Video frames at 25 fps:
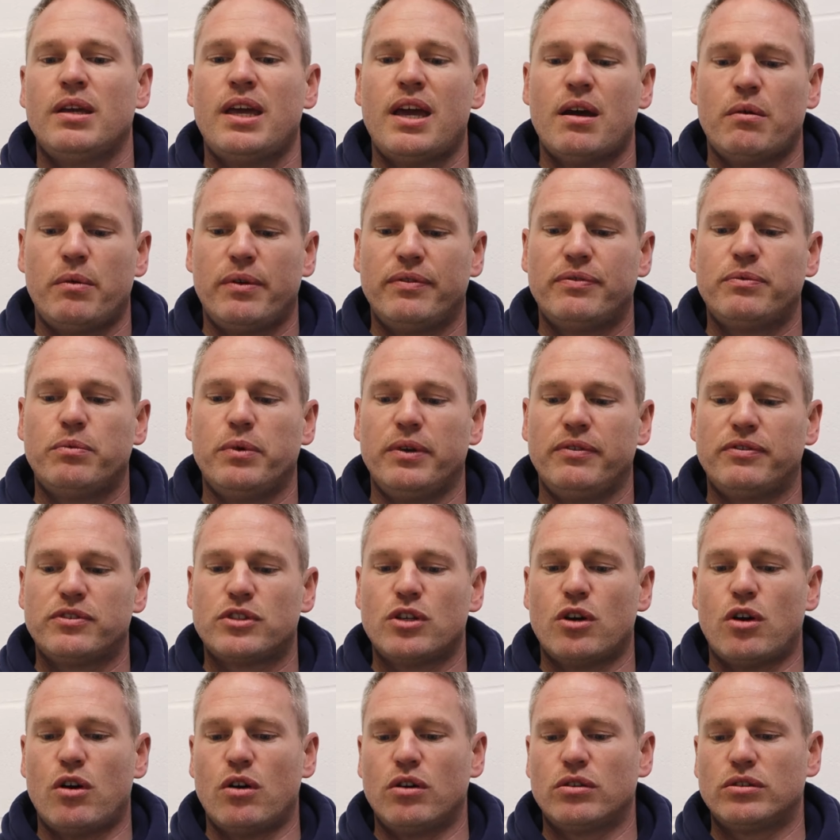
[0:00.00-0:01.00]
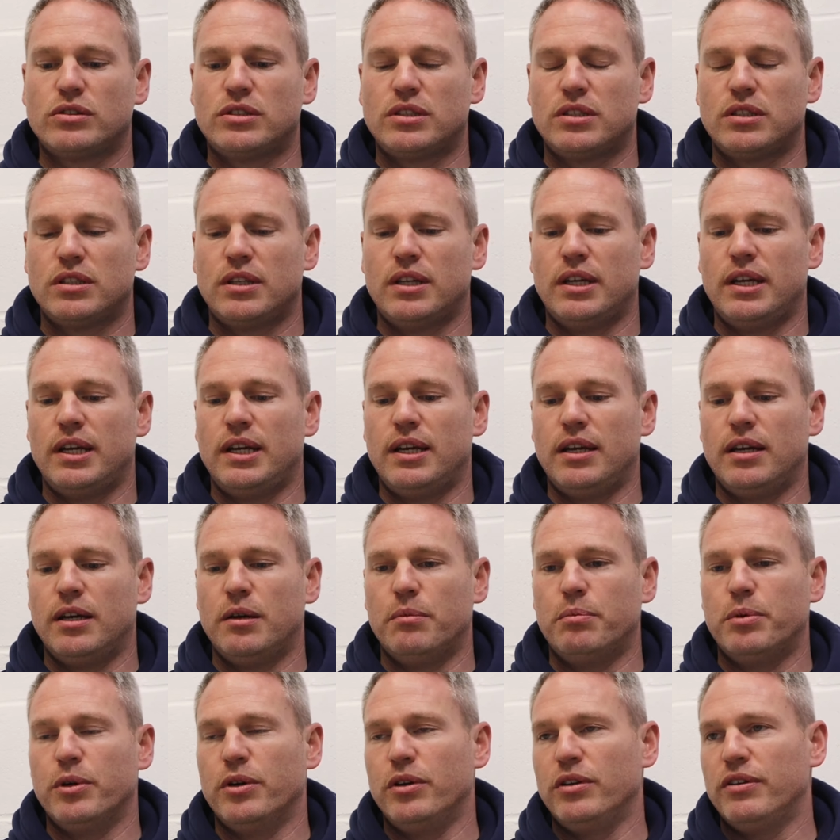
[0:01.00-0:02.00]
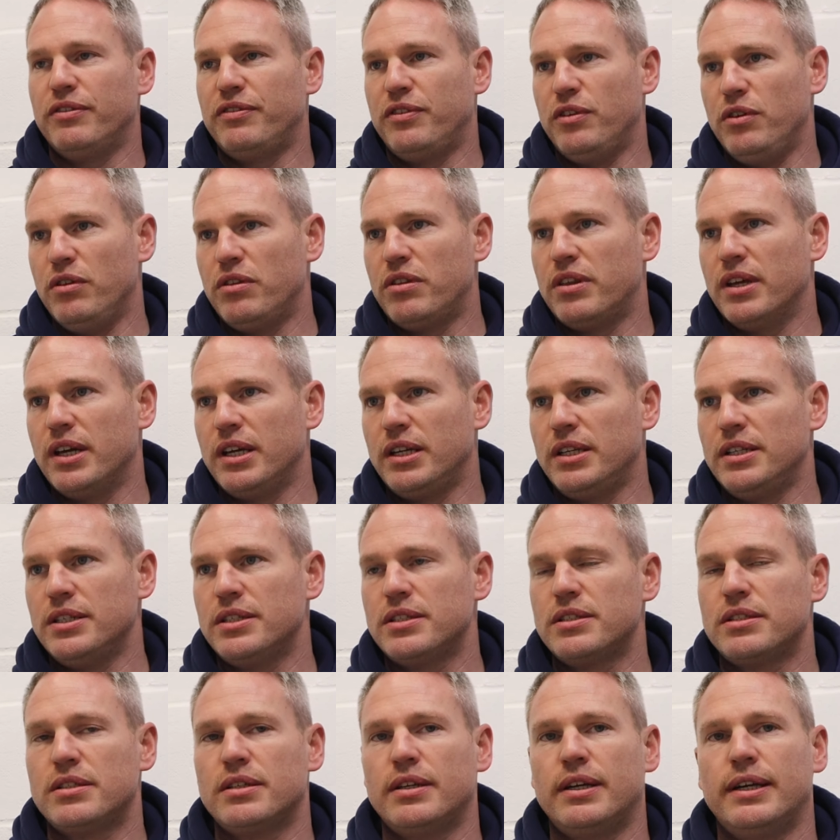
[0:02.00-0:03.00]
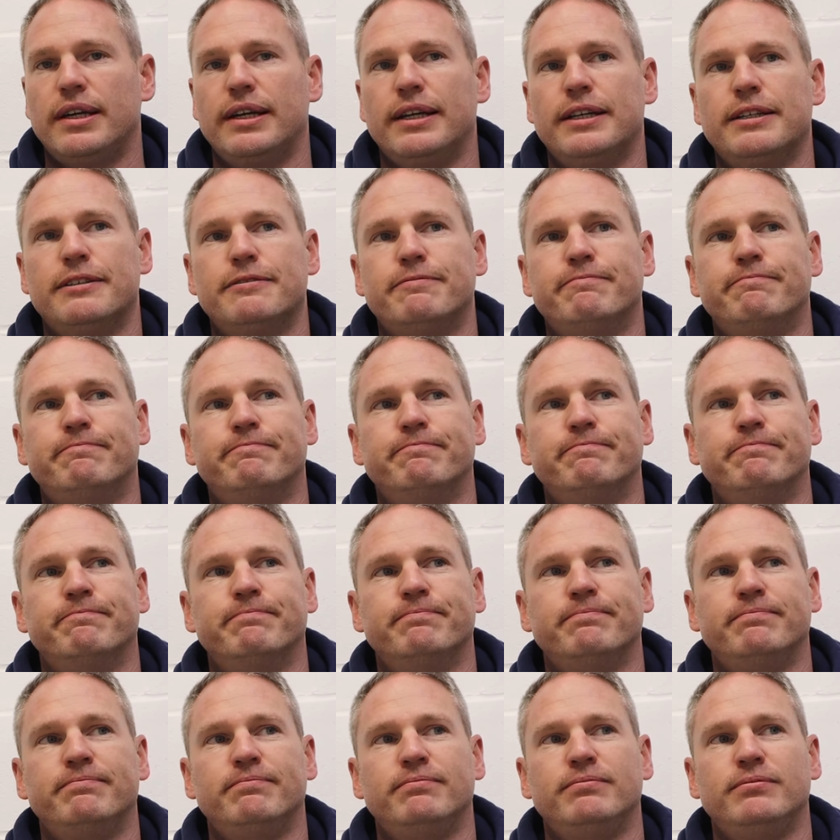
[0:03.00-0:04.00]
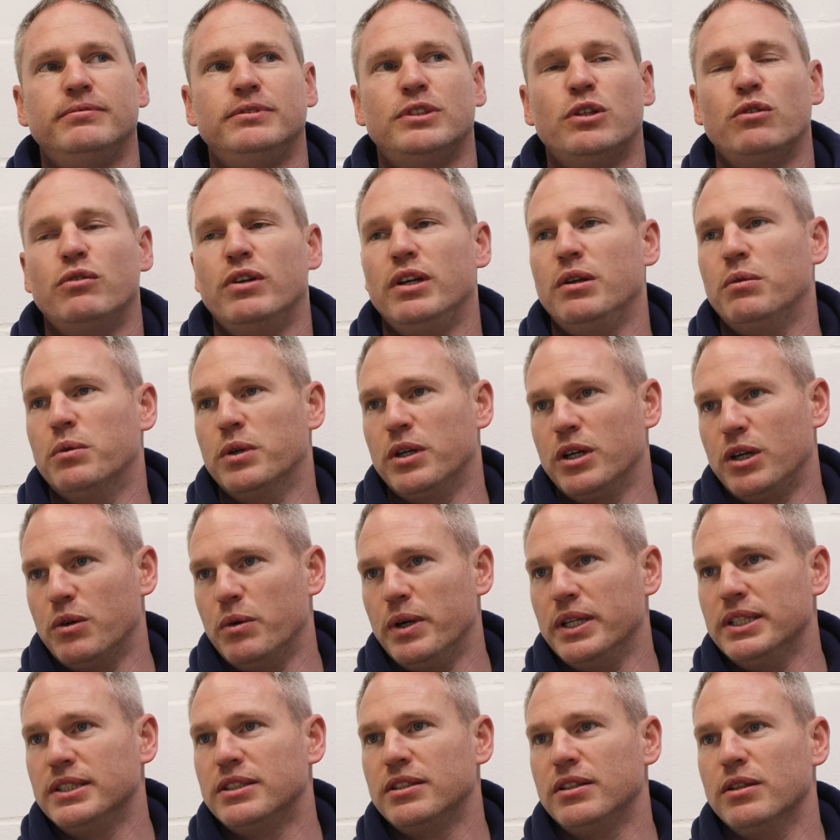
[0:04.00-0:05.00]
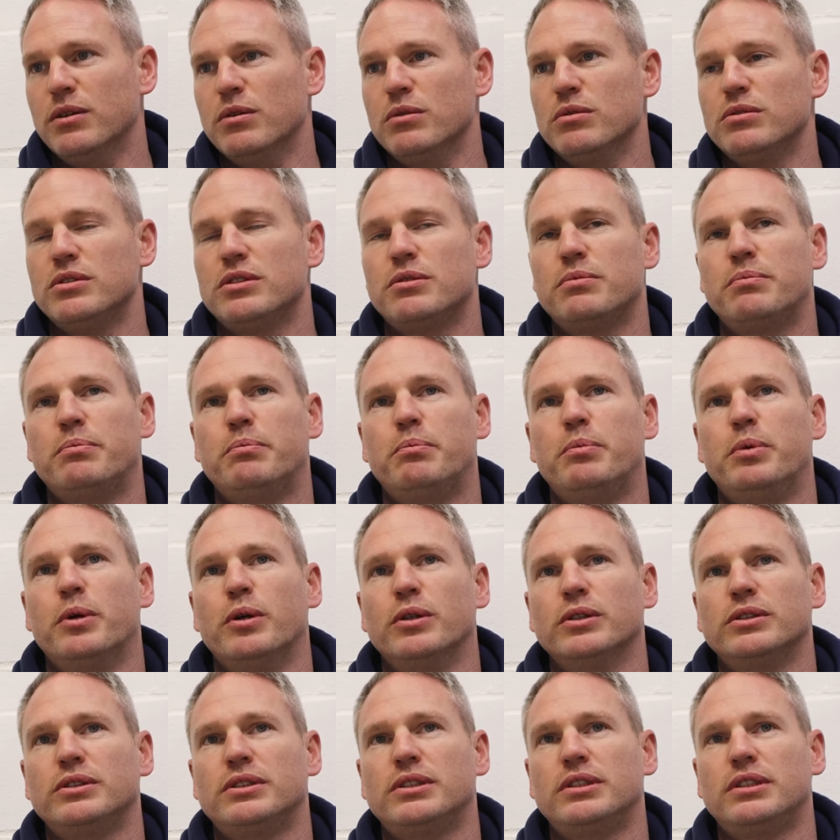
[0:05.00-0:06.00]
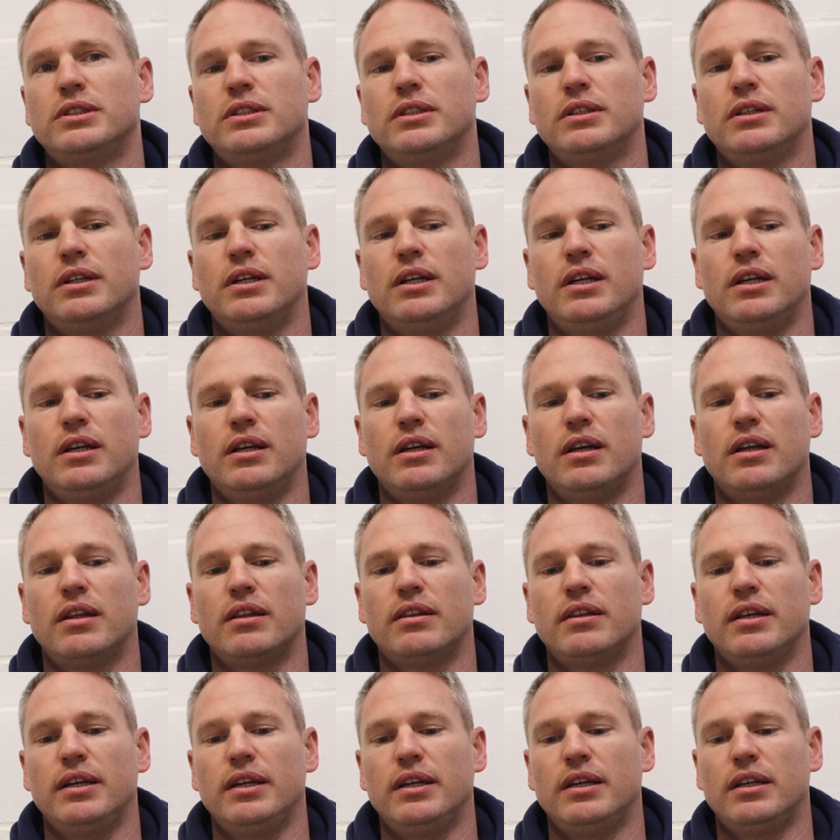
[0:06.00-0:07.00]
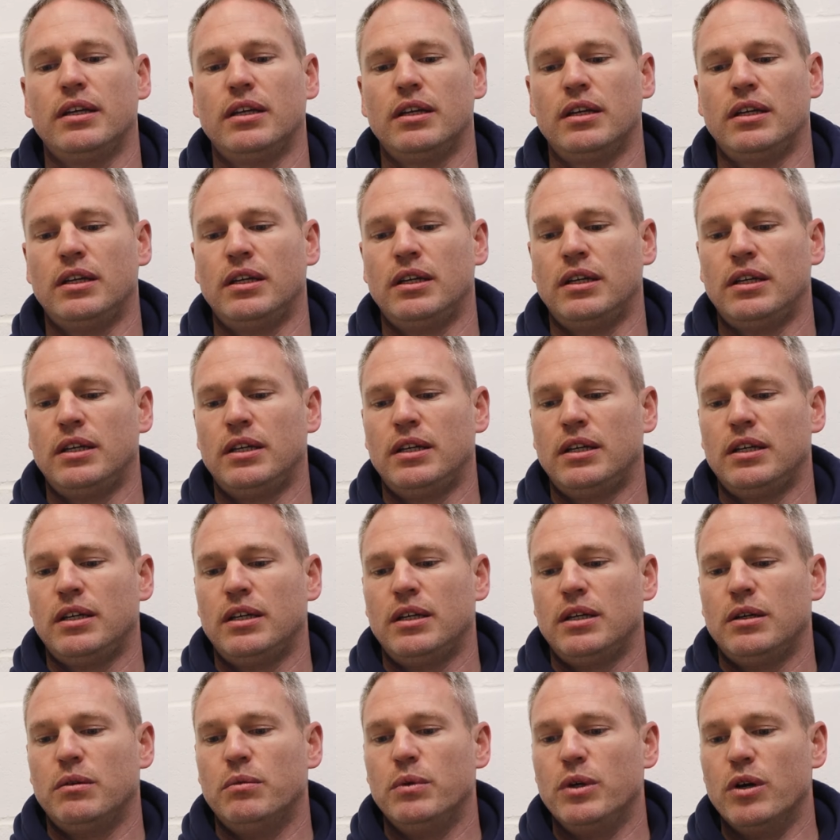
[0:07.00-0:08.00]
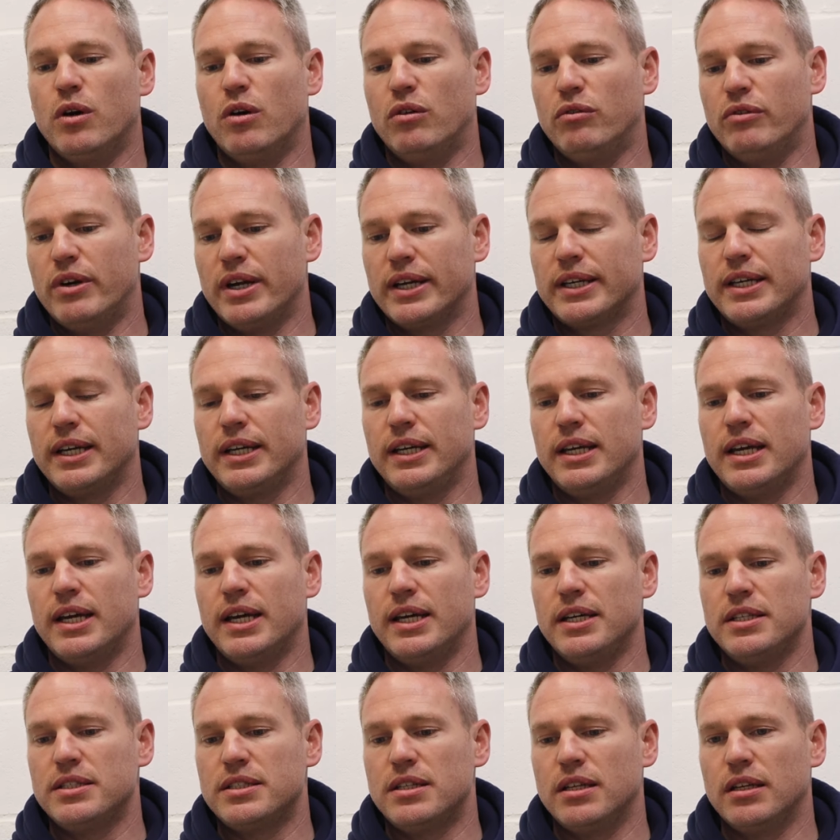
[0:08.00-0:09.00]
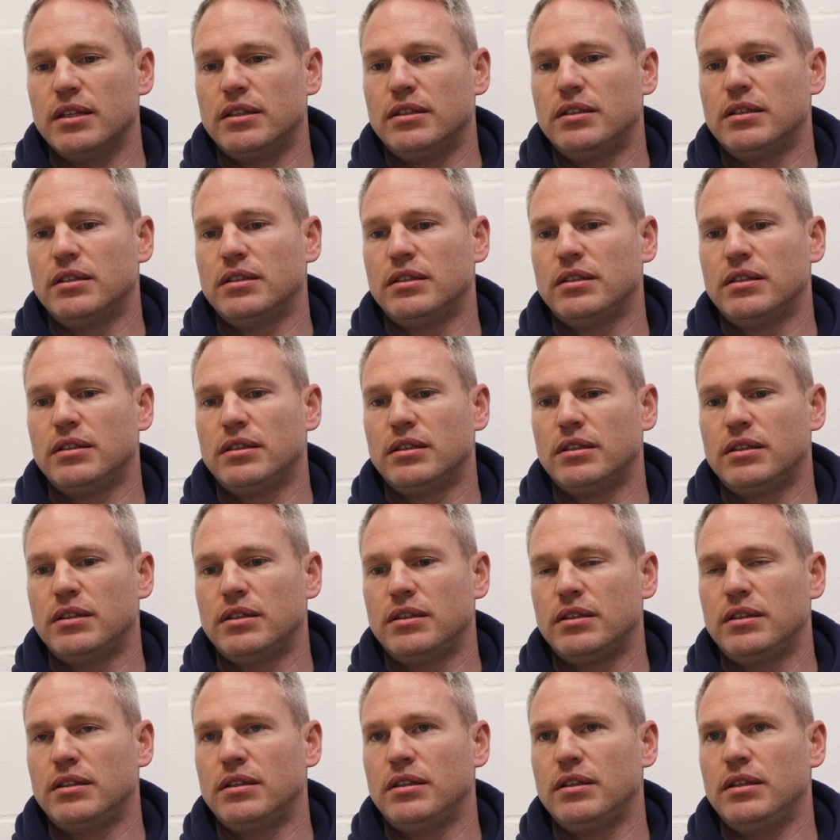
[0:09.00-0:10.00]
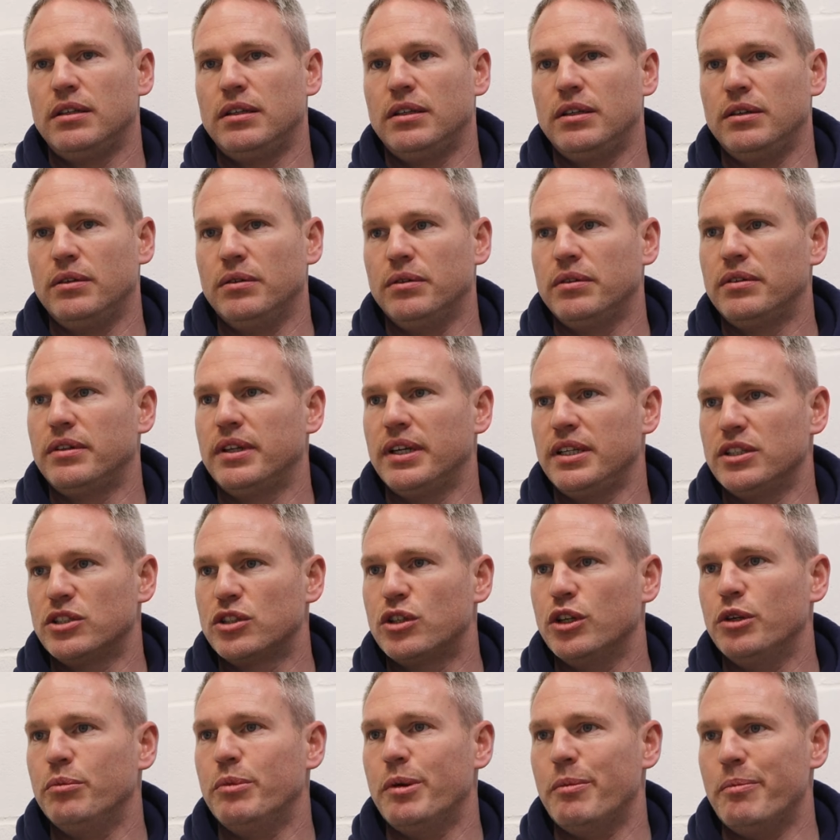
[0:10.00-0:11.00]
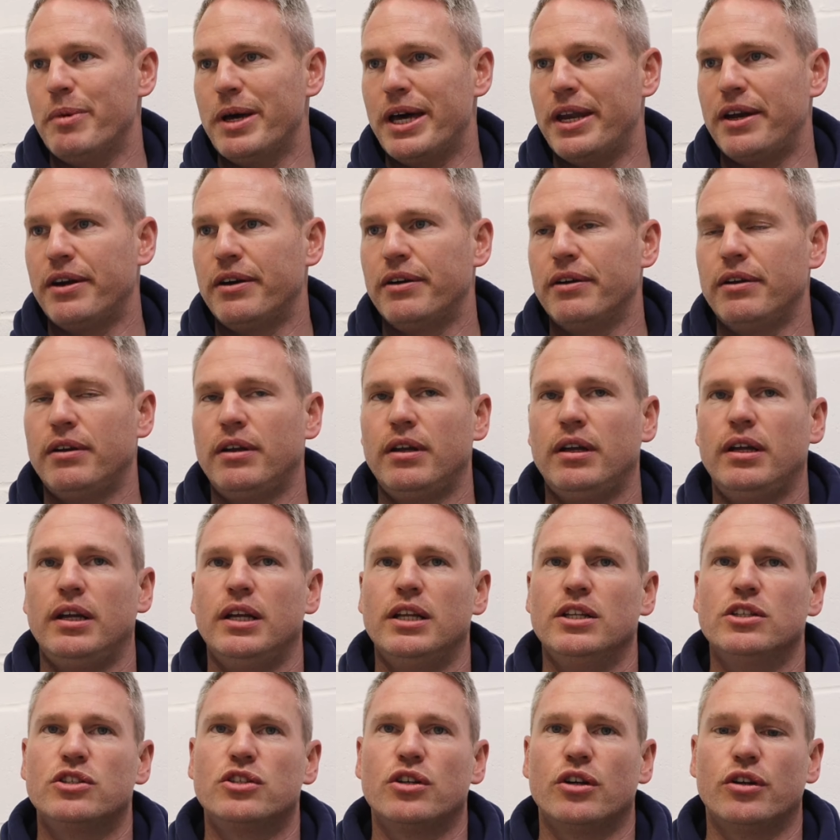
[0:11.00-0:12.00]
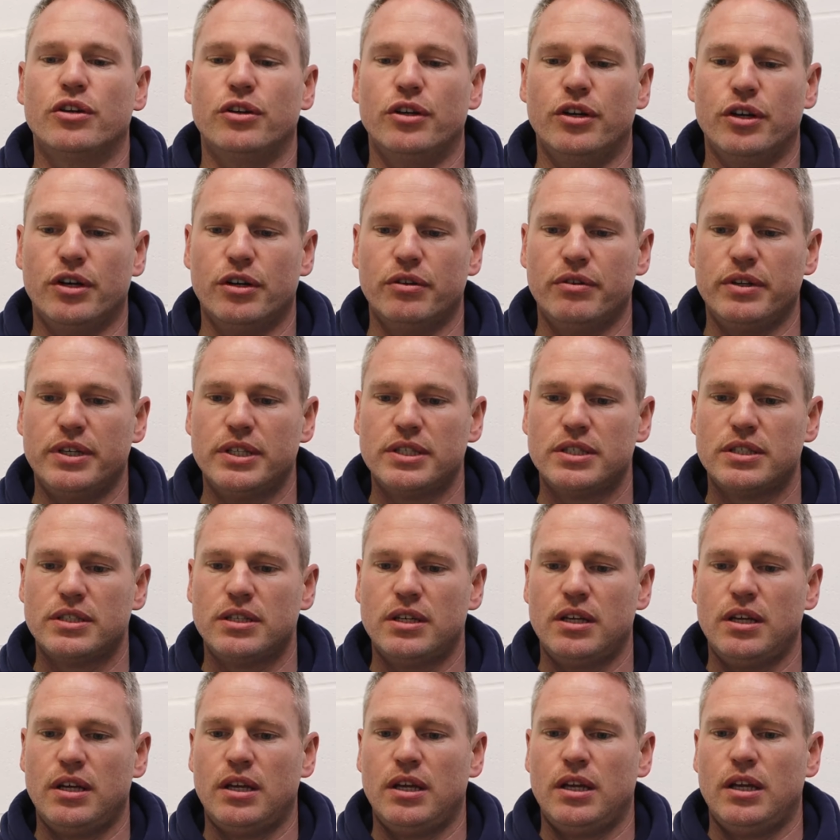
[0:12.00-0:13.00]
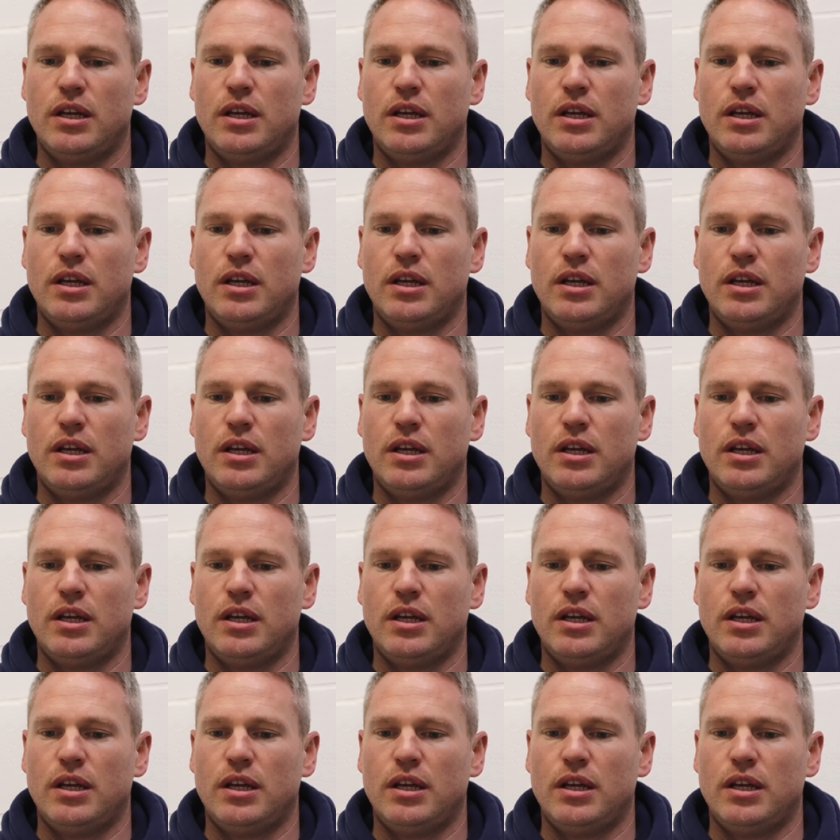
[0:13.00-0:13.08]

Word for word: Yeah, we've, we've talked uh, about a few things. Um, don't really want to go into those, but uh, I think we all recognise that you know things could have been better in certain areas,